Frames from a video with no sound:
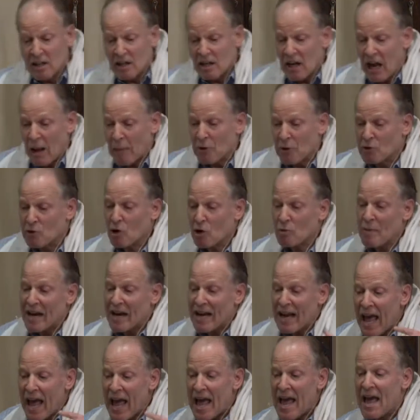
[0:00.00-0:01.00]
And the term at
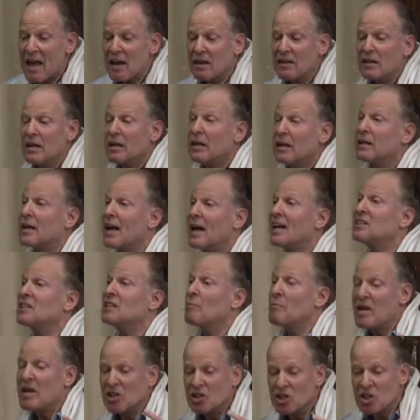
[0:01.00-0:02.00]
hand, yes, it
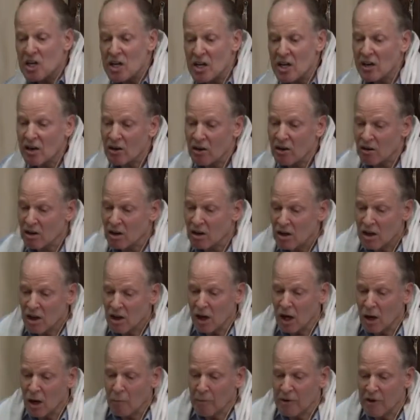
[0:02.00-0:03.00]
means near, uh,
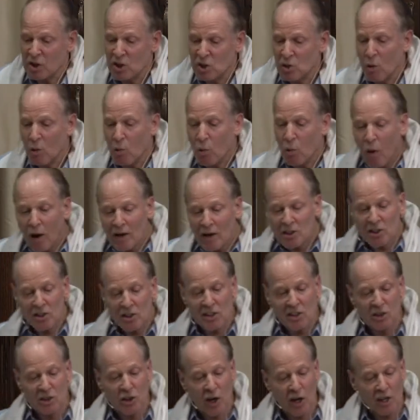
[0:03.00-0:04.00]
but Yeshua wasn't
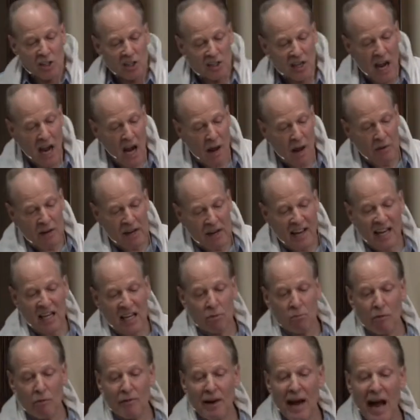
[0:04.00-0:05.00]
just saying the
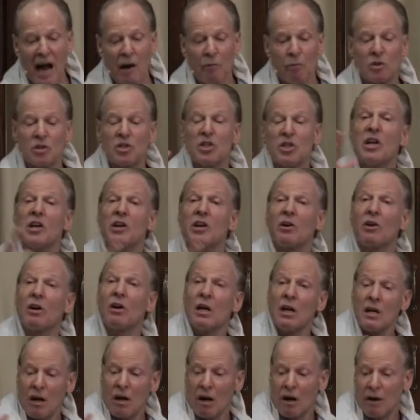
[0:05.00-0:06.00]
kingdom of God was near
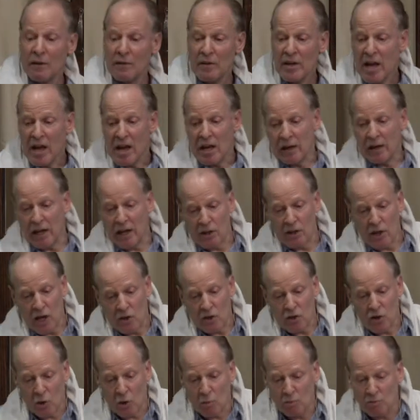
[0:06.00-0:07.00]
uh, in, in
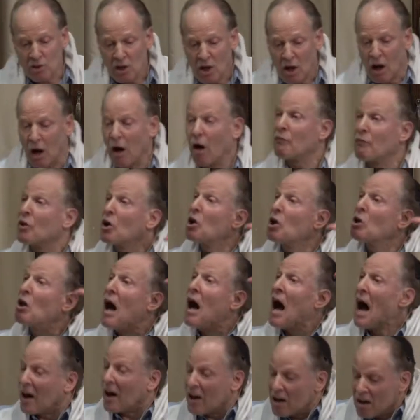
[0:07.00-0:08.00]
terms of the
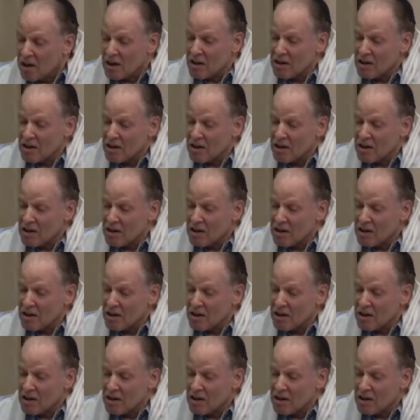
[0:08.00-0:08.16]
clock.